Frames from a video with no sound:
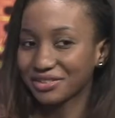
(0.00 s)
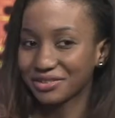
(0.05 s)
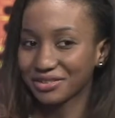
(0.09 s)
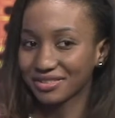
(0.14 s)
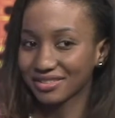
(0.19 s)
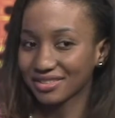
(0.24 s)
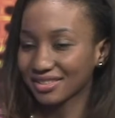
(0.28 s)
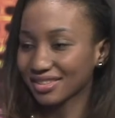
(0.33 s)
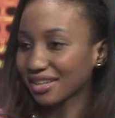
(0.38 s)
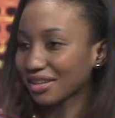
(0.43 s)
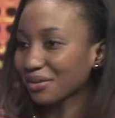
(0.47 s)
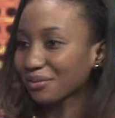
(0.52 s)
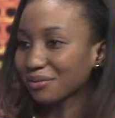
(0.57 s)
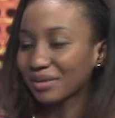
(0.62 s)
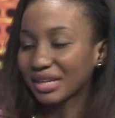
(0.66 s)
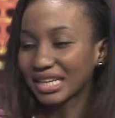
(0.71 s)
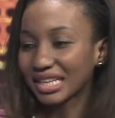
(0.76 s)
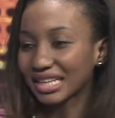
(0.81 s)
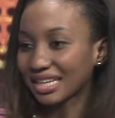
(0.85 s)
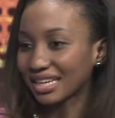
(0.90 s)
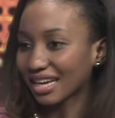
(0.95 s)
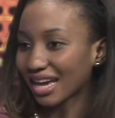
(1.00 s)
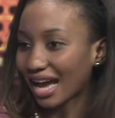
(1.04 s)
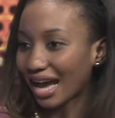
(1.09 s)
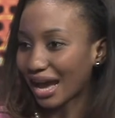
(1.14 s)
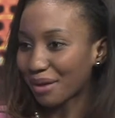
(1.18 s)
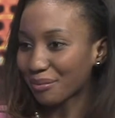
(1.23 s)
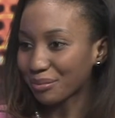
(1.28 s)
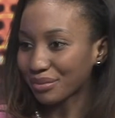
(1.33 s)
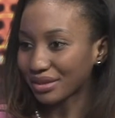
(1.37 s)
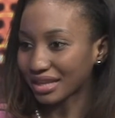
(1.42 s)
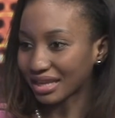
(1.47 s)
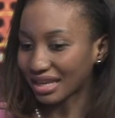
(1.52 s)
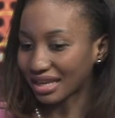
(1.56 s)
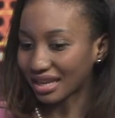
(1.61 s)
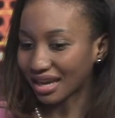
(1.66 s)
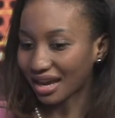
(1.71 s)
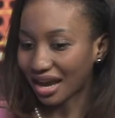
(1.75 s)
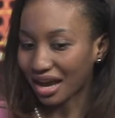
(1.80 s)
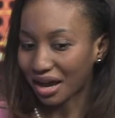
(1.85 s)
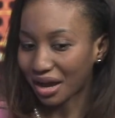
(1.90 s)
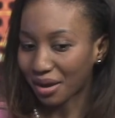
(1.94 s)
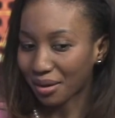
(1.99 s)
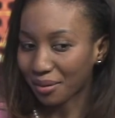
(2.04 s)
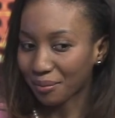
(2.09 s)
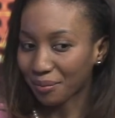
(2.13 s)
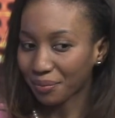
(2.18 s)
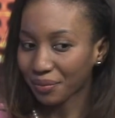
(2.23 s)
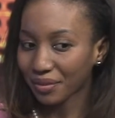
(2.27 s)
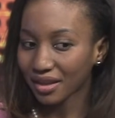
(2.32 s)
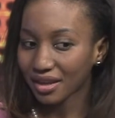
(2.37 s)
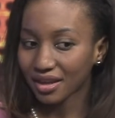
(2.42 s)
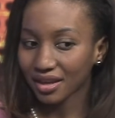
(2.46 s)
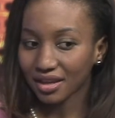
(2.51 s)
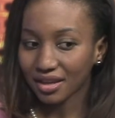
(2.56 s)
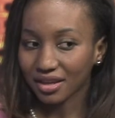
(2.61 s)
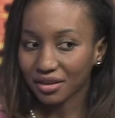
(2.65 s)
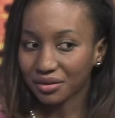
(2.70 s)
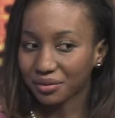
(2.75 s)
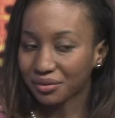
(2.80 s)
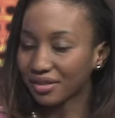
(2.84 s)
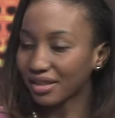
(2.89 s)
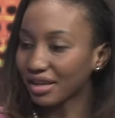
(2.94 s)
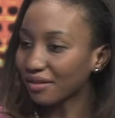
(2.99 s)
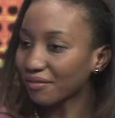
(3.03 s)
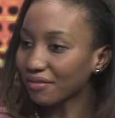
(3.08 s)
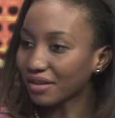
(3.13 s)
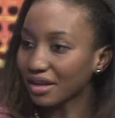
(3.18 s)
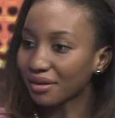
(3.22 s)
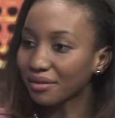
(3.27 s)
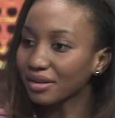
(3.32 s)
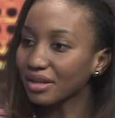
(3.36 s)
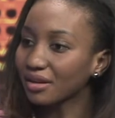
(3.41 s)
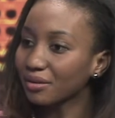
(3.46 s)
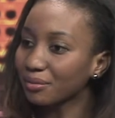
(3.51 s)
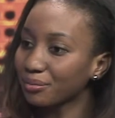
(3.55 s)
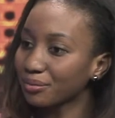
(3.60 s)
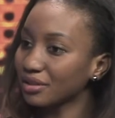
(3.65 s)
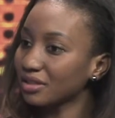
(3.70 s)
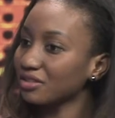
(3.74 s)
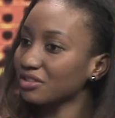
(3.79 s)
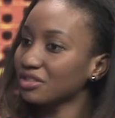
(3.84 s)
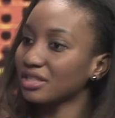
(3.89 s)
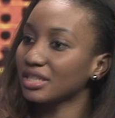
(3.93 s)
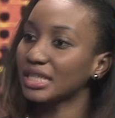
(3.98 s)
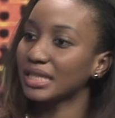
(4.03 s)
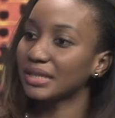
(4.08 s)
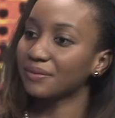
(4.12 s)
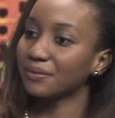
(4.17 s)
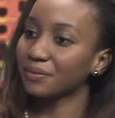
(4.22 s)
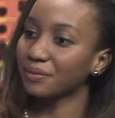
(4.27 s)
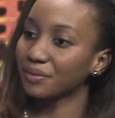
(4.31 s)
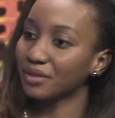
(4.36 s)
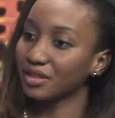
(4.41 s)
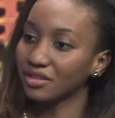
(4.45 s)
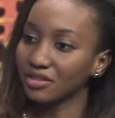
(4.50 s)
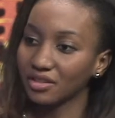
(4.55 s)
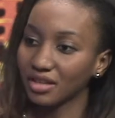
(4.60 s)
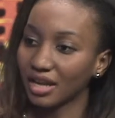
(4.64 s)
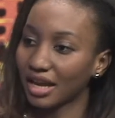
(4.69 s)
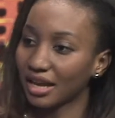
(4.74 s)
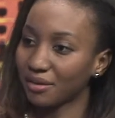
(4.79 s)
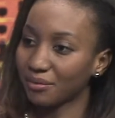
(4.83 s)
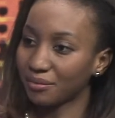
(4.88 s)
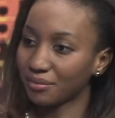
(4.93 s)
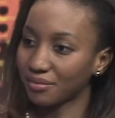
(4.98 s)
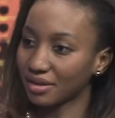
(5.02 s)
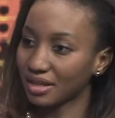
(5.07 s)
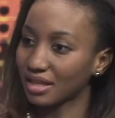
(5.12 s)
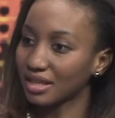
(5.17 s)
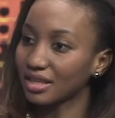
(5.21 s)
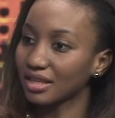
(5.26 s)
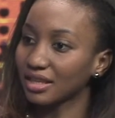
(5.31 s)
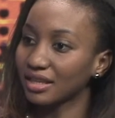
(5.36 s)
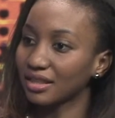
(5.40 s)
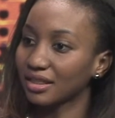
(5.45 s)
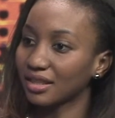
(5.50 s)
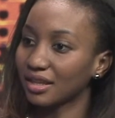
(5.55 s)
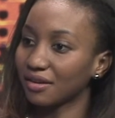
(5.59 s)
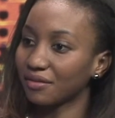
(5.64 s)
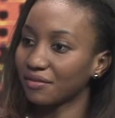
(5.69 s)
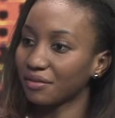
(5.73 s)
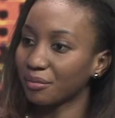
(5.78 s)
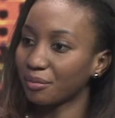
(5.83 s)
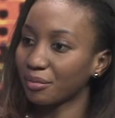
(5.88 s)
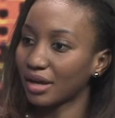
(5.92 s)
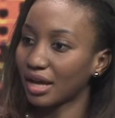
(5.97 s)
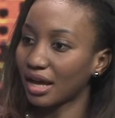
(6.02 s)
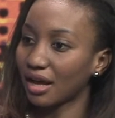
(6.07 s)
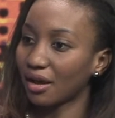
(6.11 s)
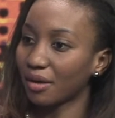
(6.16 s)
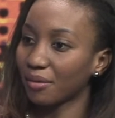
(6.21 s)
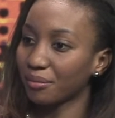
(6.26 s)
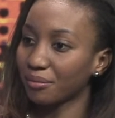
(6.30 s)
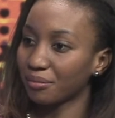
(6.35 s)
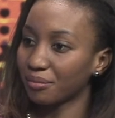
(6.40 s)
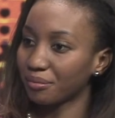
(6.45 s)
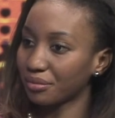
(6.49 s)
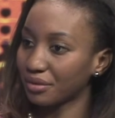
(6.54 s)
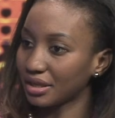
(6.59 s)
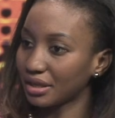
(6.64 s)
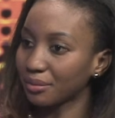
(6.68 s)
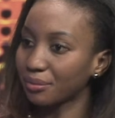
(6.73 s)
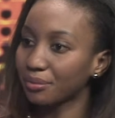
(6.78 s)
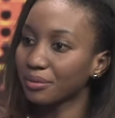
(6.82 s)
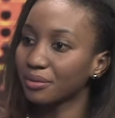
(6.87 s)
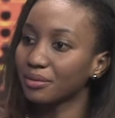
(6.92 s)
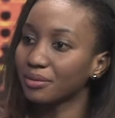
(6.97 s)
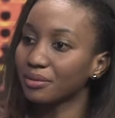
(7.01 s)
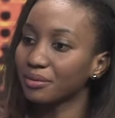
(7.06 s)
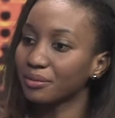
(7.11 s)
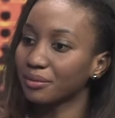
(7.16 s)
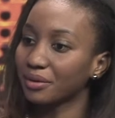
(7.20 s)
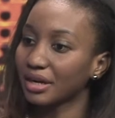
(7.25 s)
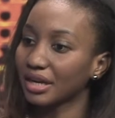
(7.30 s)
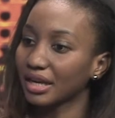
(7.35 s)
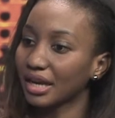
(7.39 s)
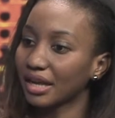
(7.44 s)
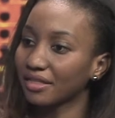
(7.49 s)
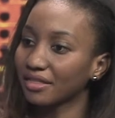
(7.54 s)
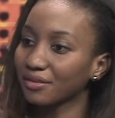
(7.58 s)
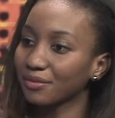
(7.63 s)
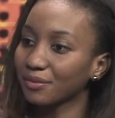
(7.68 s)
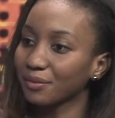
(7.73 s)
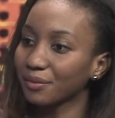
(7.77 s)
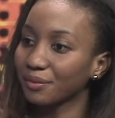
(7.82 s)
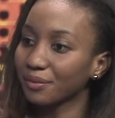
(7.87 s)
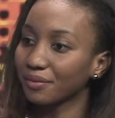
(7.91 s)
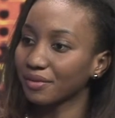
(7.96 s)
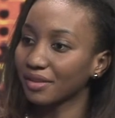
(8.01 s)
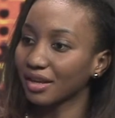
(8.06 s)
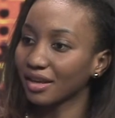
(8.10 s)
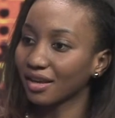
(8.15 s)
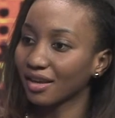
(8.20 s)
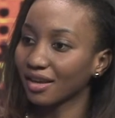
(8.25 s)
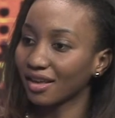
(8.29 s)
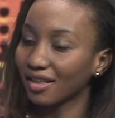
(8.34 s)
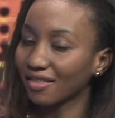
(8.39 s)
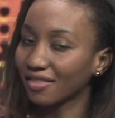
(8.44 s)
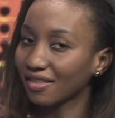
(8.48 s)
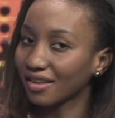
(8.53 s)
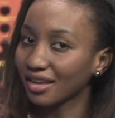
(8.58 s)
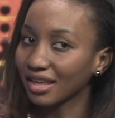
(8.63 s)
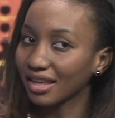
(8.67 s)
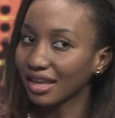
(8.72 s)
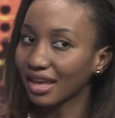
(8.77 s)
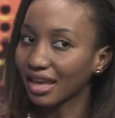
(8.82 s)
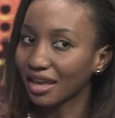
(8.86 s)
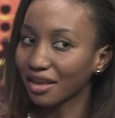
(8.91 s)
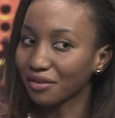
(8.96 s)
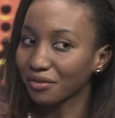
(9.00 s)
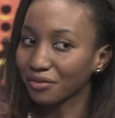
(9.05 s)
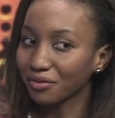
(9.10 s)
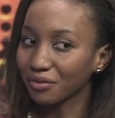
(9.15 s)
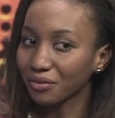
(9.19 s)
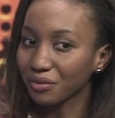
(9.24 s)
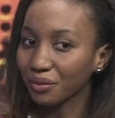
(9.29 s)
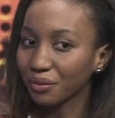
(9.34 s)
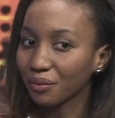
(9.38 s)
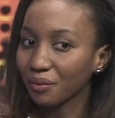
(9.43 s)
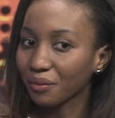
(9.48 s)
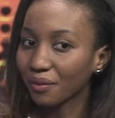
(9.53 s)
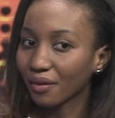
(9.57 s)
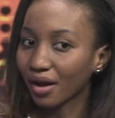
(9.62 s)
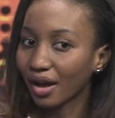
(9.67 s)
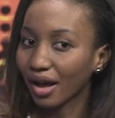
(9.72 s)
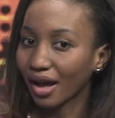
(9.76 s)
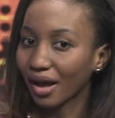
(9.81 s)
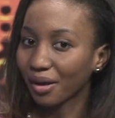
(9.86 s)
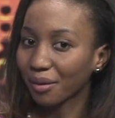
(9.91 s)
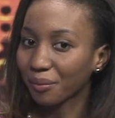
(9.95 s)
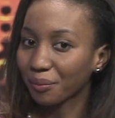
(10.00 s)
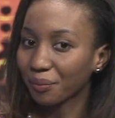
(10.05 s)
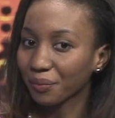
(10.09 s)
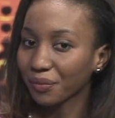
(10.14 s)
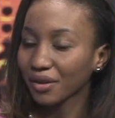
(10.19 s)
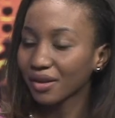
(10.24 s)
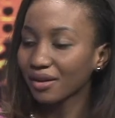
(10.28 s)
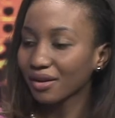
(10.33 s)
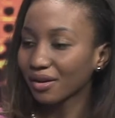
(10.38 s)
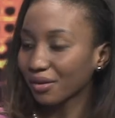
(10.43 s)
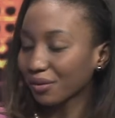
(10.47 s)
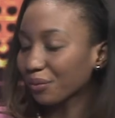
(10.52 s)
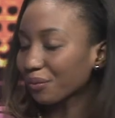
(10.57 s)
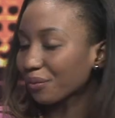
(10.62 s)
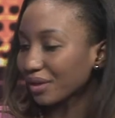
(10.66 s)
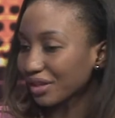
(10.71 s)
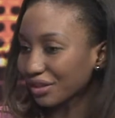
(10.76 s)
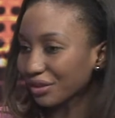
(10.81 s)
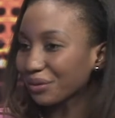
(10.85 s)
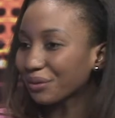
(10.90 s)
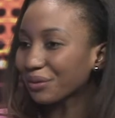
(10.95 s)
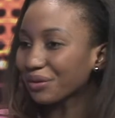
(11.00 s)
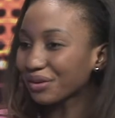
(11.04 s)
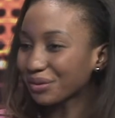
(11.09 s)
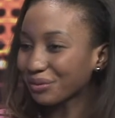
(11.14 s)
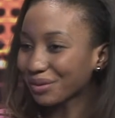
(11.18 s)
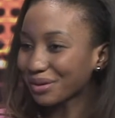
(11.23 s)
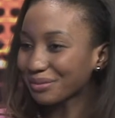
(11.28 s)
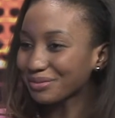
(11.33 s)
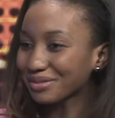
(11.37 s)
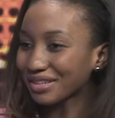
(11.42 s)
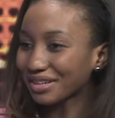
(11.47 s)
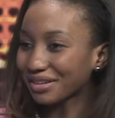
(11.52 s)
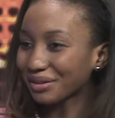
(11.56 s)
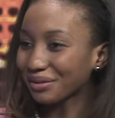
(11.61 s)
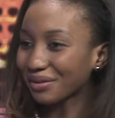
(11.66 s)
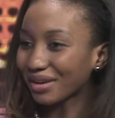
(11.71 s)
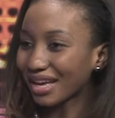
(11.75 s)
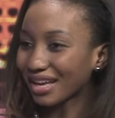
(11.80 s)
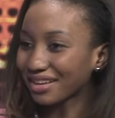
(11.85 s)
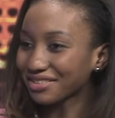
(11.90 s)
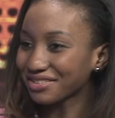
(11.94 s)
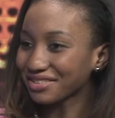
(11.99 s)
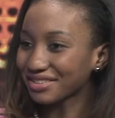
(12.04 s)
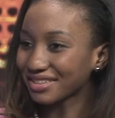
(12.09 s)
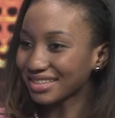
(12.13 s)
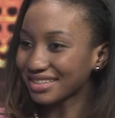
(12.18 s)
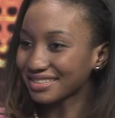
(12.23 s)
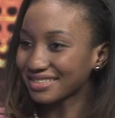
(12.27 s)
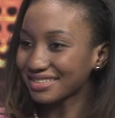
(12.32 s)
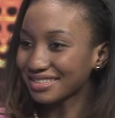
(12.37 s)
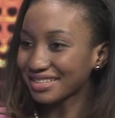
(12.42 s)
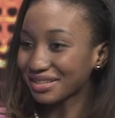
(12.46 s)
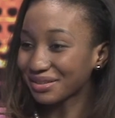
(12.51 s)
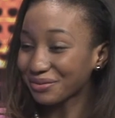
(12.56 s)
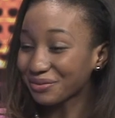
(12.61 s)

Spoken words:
just like really happy. They're very appreciative, which I really love about people who work at the school there, and the kids too. When you go on a website, you actually see